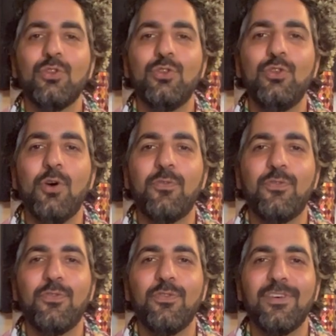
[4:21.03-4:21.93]
Duf.
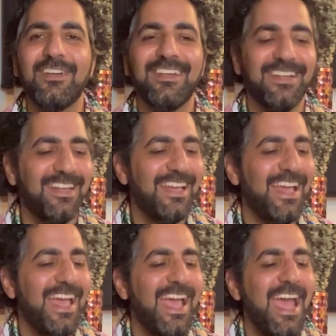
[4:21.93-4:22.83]

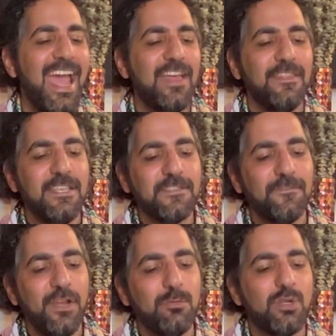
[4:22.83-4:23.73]
And this
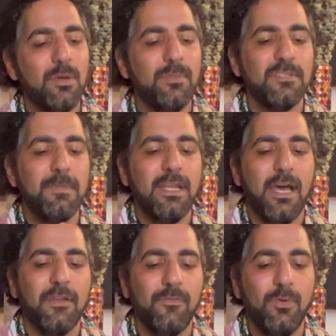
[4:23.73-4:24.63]
frame drum is made
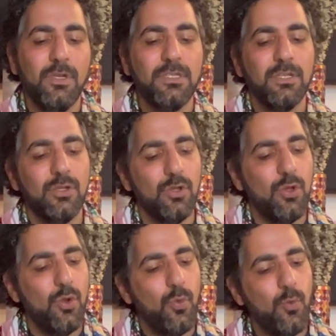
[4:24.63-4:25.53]
out of wood
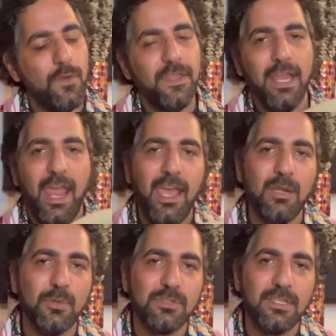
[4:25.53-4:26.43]
with an
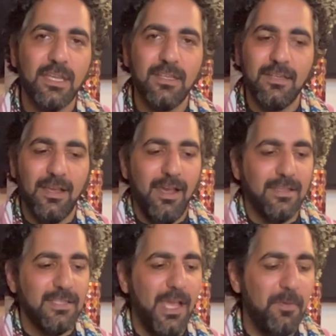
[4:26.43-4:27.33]
animal skin on
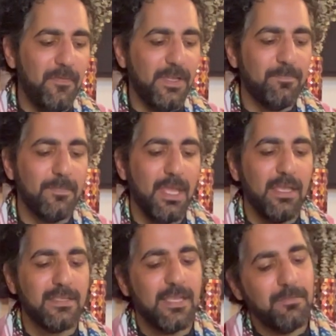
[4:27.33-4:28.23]
top of it.
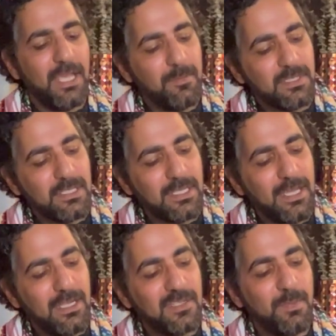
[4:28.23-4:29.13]
Sometimes the
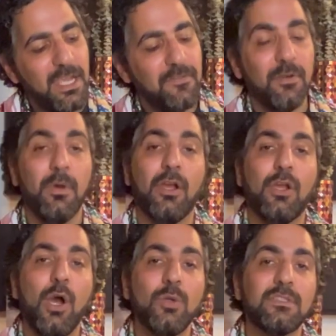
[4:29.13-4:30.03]
skin is made from a
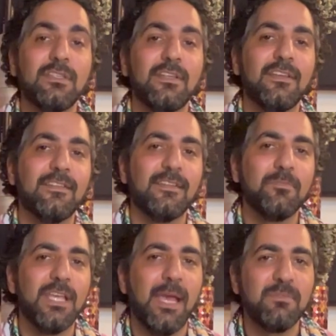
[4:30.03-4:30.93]
goat,
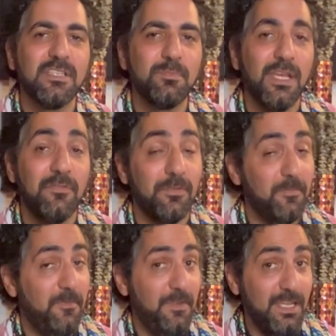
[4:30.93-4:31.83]
sometimes it's made from
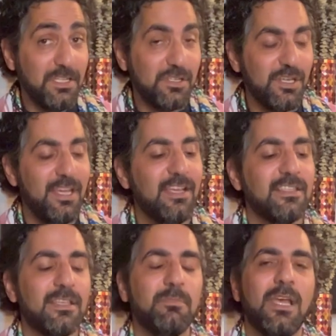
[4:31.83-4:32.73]
fish,
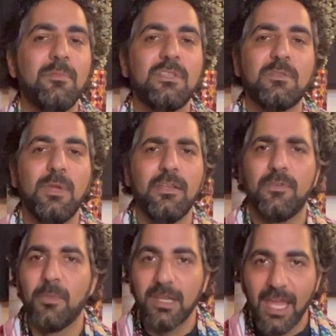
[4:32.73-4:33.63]
sometimes it's made
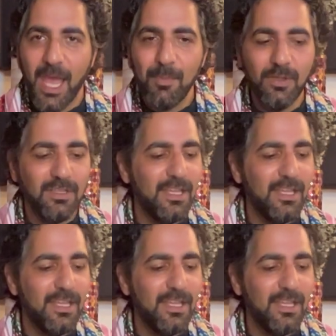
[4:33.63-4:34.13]
from a camel,